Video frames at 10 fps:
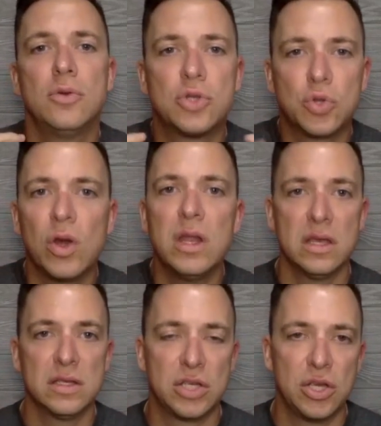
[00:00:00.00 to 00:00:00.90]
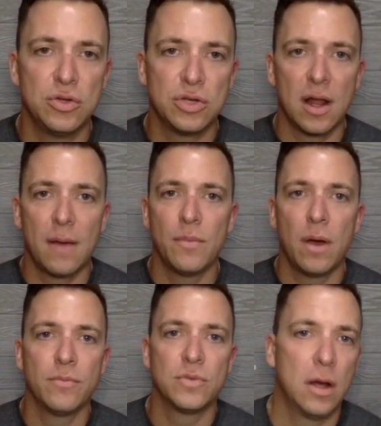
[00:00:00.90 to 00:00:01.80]
training is huge, and I'm,
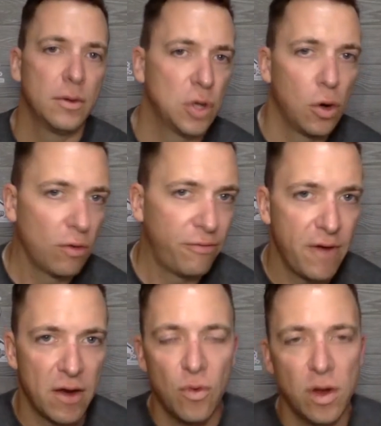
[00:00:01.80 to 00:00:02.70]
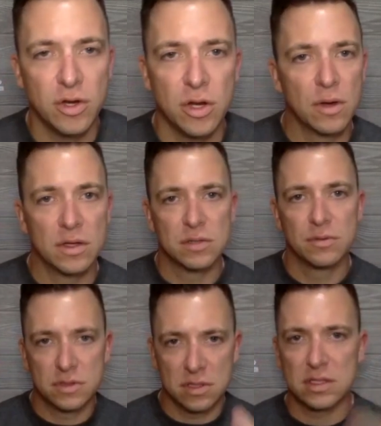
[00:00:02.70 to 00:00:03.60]
I'm a total fan of what you're doing. So,
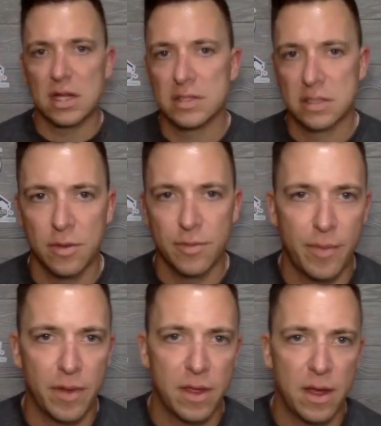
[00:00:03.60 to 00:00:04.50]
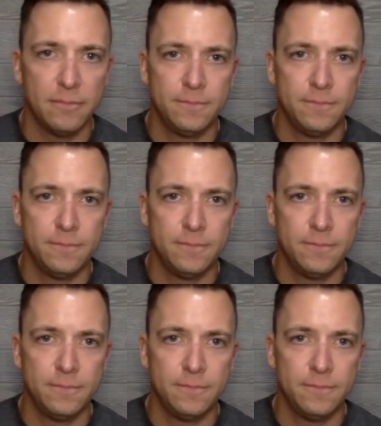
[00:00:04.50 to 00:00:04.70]
to tell us a little bit about that.